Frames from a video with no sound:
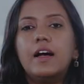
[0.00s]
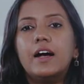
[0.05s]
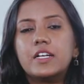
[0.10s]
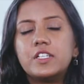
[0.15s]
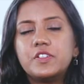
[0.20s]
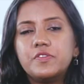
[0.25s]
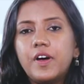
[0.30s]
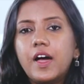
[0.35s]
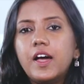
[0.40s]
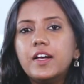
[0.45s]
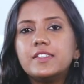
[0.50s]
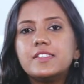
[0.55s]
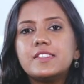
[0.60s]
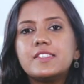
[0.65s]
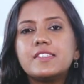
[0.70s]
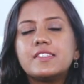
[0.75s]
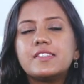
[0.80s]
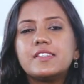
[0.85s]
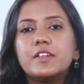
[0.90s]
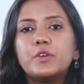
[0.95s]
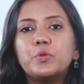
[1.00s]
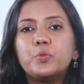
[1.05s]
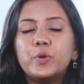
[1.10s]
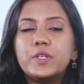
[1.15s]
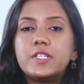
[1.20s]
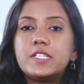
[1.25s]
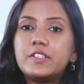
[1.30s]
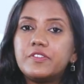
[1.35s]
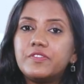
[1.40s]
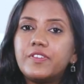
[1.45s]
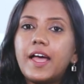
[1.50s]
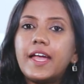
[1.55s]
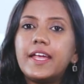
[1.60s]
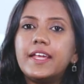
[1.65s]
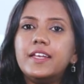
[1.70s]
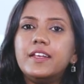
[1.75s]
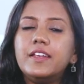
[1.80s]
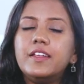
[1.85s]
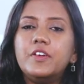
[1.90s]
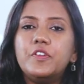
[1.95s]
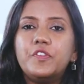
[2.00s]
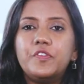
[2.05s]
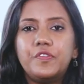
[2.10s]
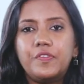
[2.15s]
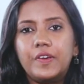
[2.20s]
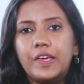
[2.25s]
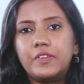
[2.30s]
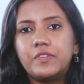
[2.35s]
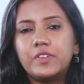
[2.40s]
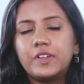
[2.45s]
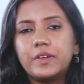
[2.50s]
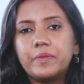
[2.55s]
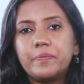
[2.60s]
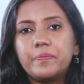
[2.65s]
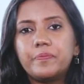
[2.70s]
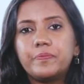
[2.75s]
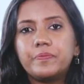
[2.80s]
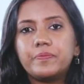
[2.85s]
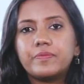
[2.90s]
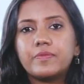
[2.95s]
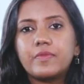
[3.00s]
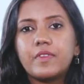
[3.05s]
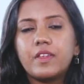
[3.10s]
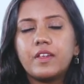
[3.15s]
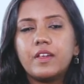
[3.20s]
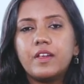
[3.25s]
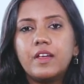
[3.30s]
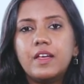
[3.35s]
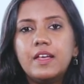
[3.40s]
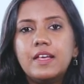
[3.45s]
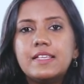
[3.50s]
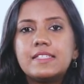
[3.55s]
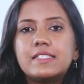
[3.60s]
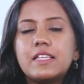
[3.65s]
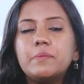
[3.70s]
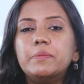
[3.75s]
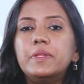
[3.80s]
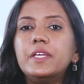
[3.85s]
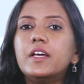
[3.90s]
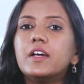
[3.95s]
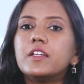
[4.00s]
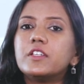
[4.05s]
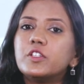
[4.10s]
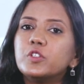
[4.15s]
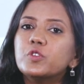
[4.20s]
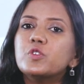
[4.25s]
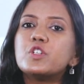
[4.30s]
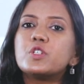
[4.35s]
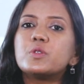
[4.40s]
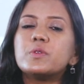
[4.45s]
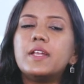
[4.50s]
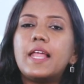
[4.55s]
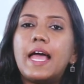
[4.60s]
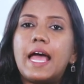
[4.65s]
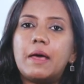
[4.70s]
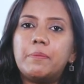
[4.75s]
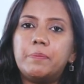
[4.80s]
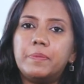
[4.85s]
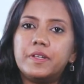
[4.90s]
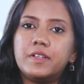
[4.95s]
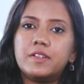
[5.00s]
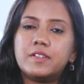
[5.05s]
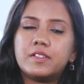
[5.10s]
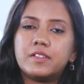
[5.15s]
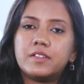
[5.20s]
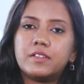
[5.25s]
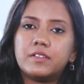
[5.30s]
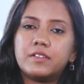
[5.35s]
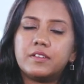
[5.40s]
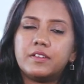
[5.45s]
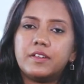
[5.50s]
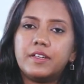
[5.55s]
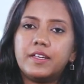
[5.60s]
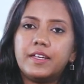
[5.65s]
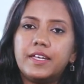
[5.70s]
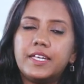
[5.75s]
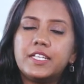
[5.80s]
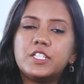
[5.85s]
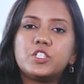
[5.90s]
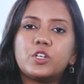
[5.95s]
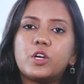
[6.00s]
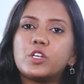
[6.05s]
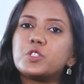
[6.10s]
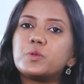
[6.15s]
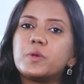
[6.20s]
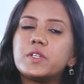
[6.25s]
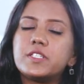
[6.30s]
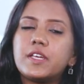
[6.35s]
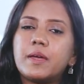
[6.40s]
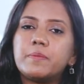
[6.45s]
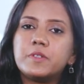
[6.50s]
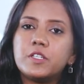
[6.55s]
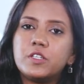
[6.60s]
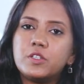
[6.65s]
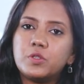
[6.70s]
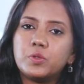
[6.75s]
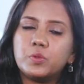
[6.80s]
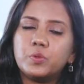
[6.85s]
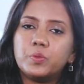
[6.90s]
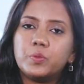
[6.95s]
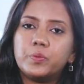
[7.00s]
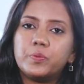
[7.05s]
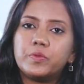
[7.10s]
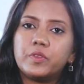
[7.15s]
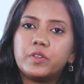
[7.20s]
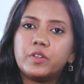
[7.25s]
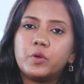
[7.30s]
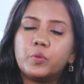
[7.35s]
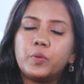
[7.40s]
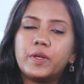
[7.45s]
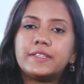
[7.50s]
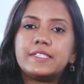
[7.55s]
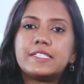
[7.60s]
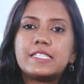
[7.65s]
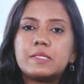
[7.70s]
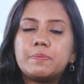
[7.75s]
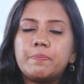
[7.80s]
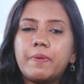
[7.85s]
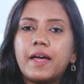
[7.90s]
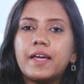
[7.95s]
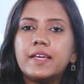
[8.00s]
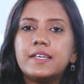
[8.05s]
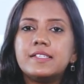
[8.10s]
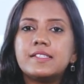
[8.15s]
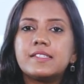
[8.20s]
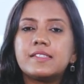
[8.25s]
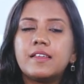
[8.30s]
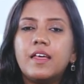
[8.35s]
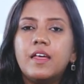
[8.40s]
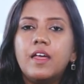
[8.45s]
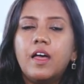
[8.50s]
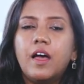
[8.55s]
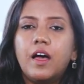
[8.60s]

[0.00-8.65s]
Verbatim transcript: advance with divine favor. Something unusual happened in Joshua chapter 2 when the spies